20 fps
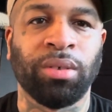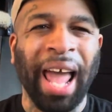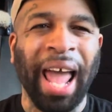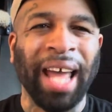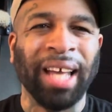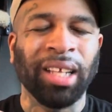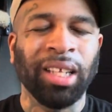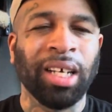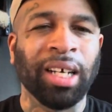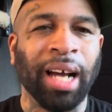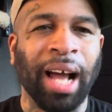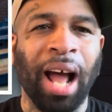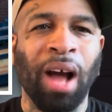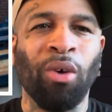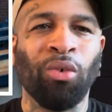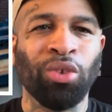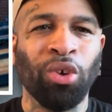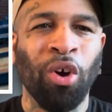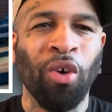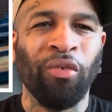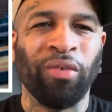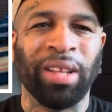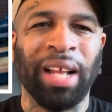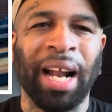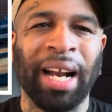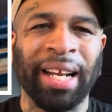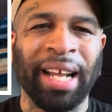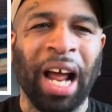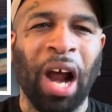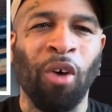And look, I don't know if a
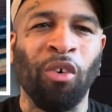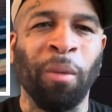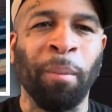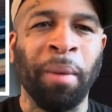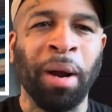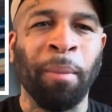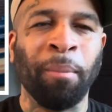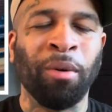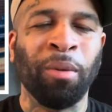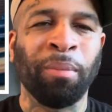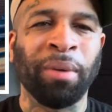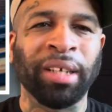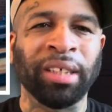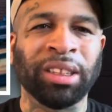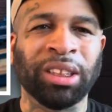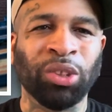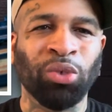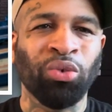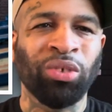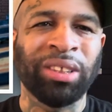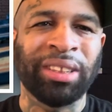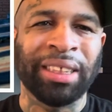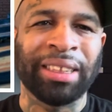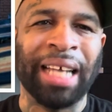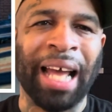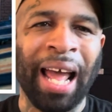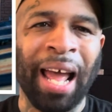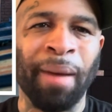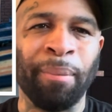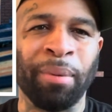lot of y'all remember, but as soon as this
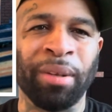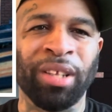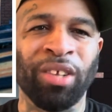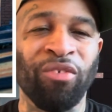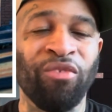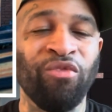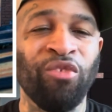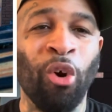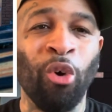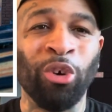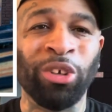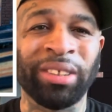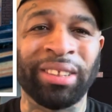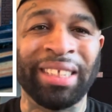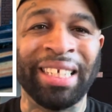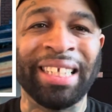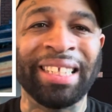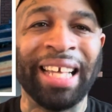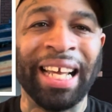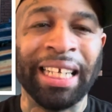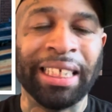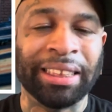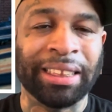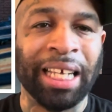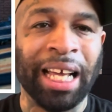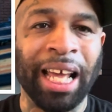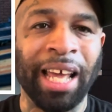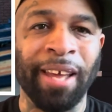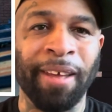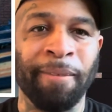happened, the first thing they
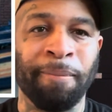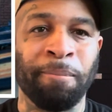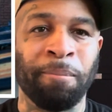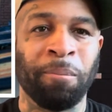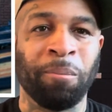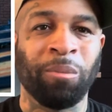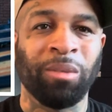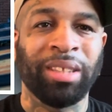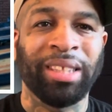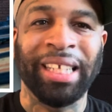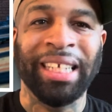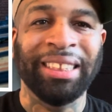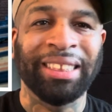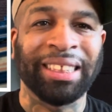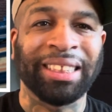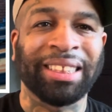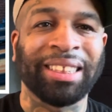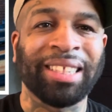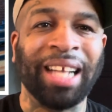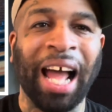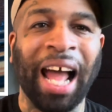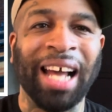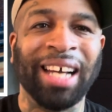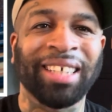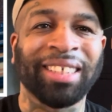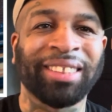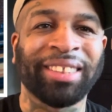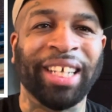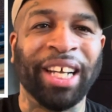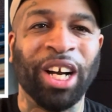said, this is not a
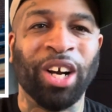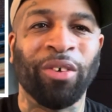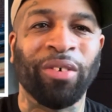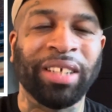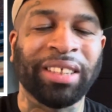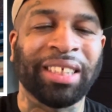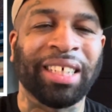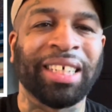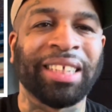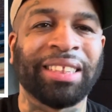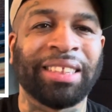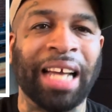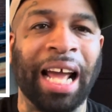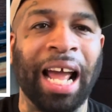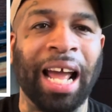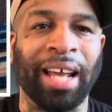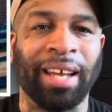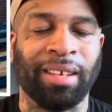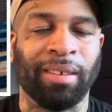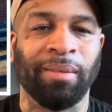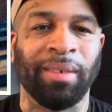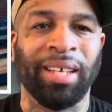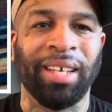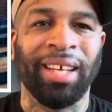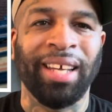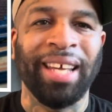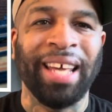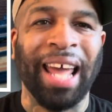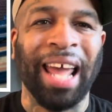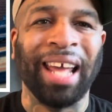terrorist attack.
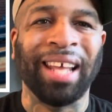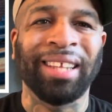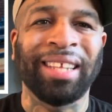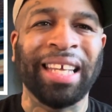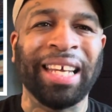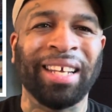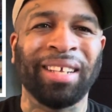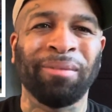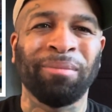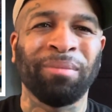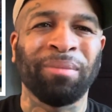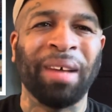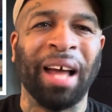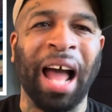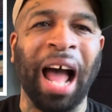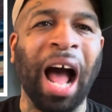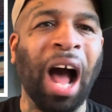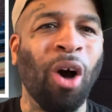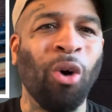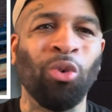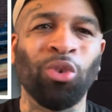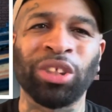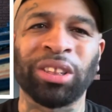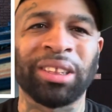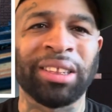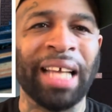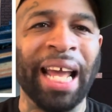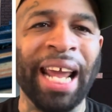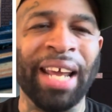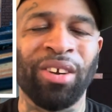And then hours
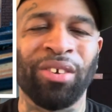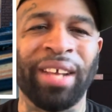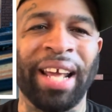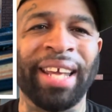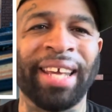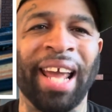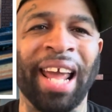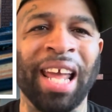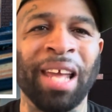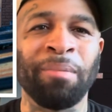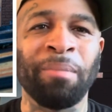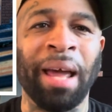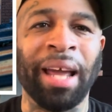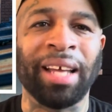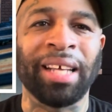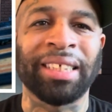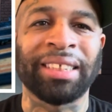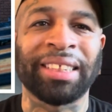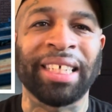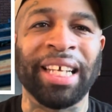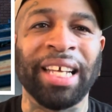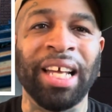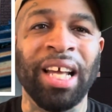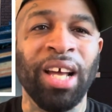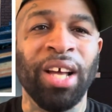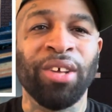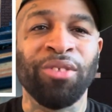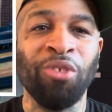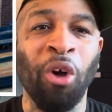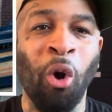later, they came back and said,
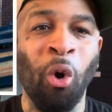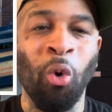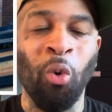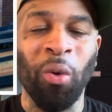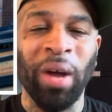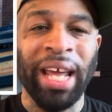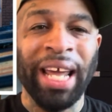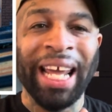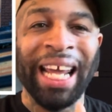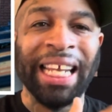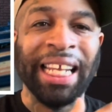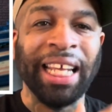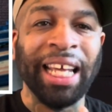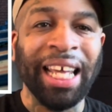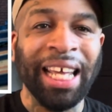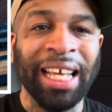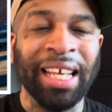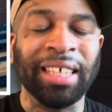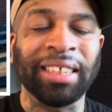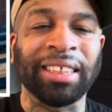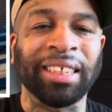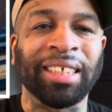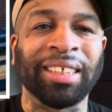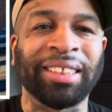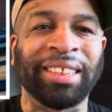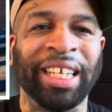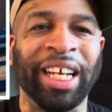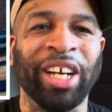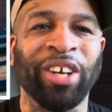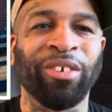no, it is a
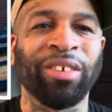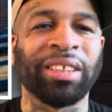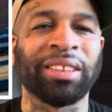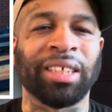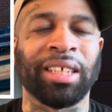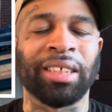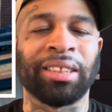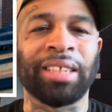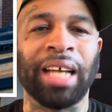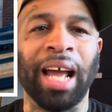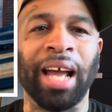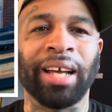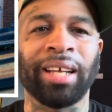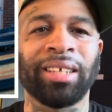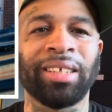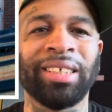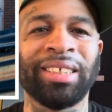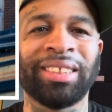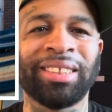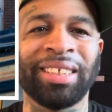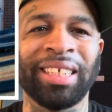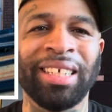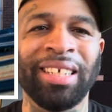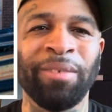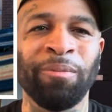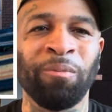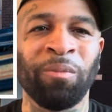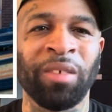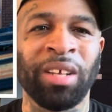terrorist attack. You see,